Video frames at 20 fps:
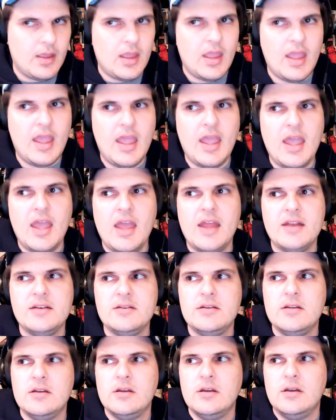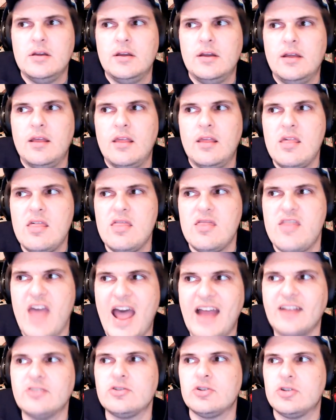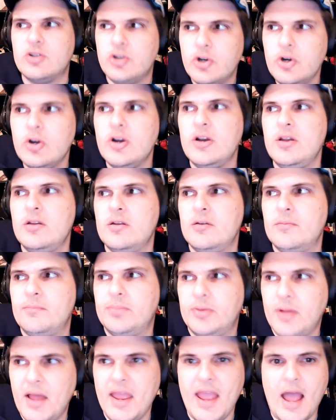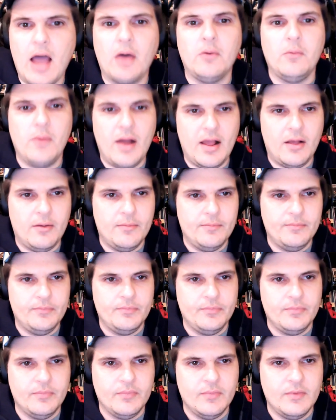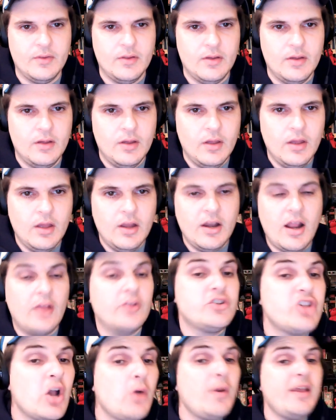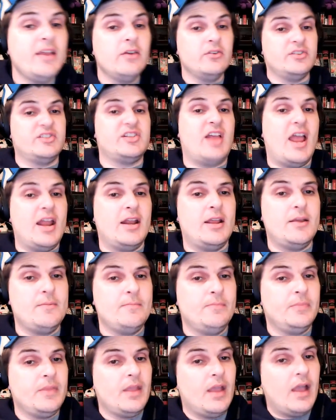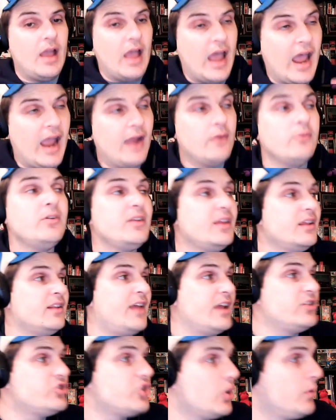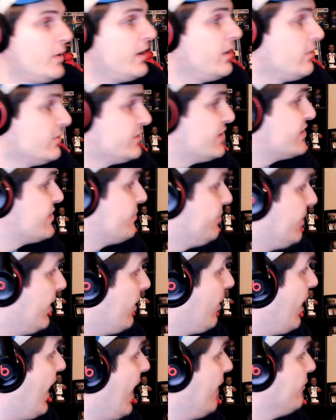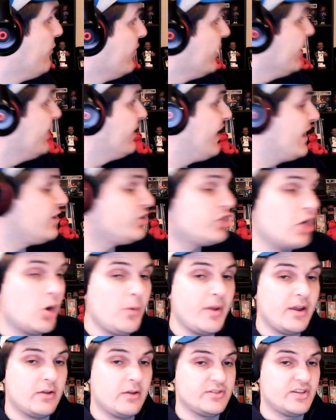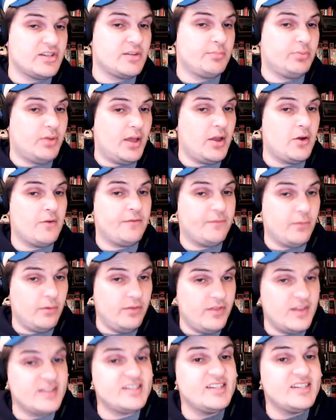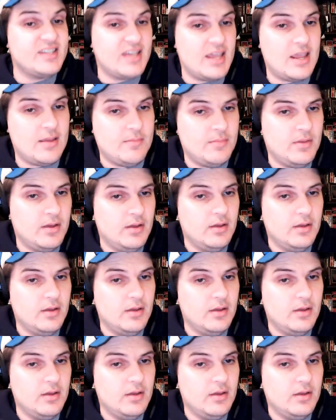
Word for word: and that could play out well now the joe ingles signing i really like joe ingles as a player i really like joe ingles as a player for this team